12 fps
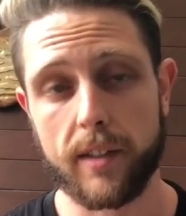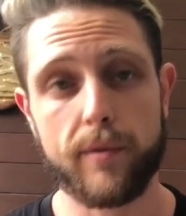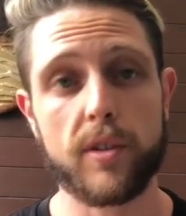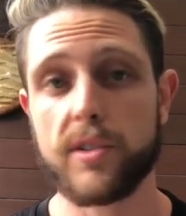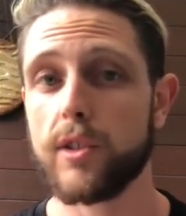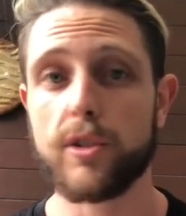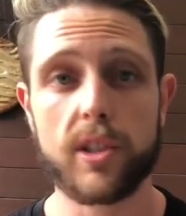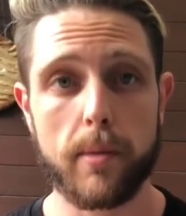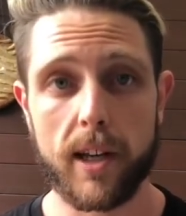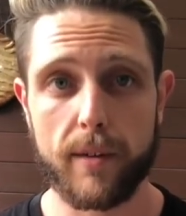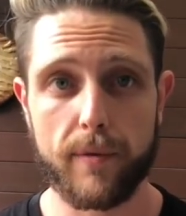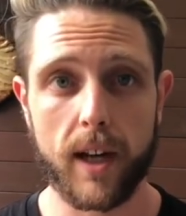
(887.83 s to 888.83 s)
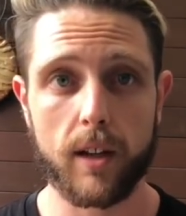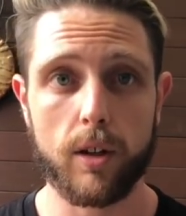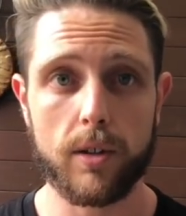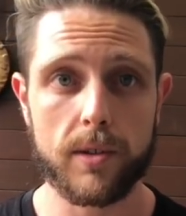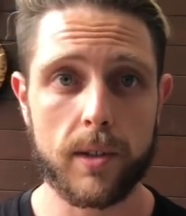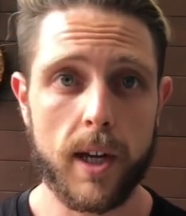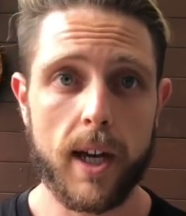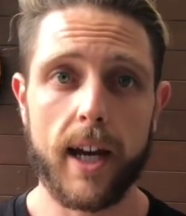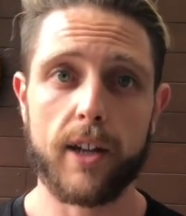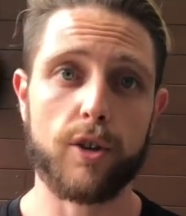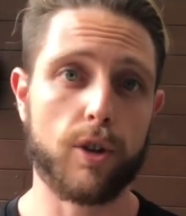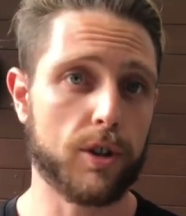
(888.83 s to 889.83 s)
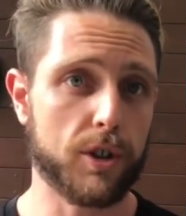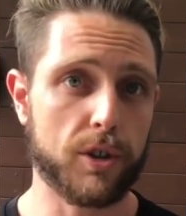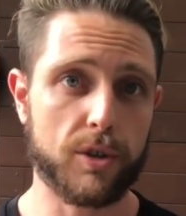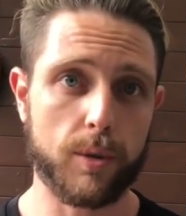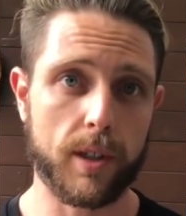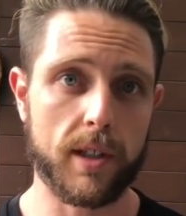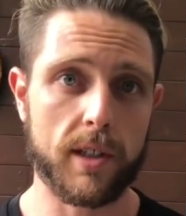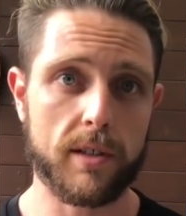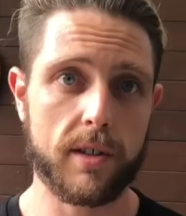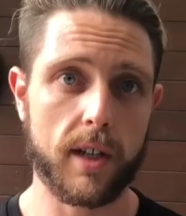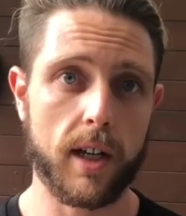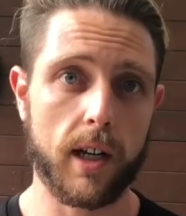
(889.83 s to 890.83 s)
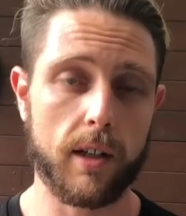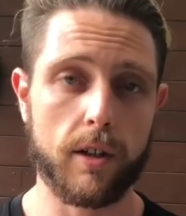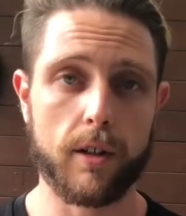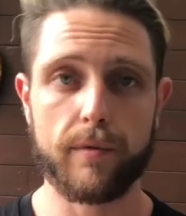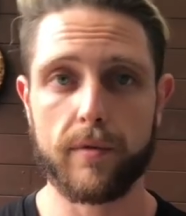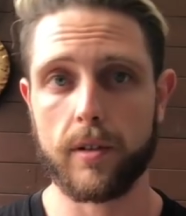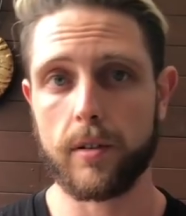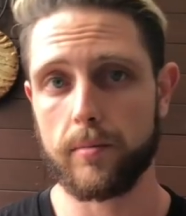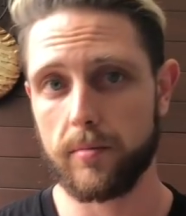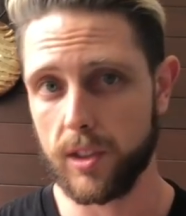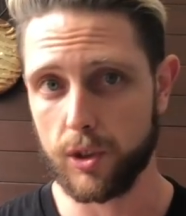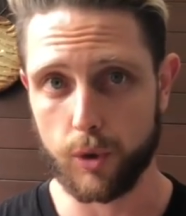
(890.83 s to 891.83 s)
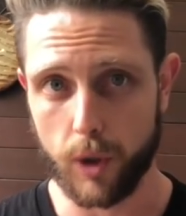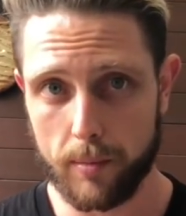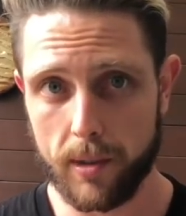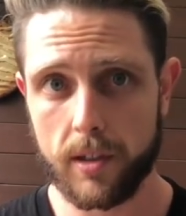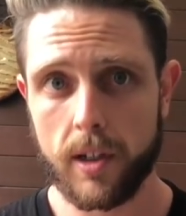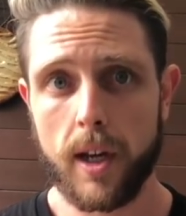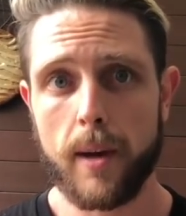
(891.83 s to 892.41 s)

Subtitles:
If you're serious about your fat loss and you're not just doing this for enjoyment,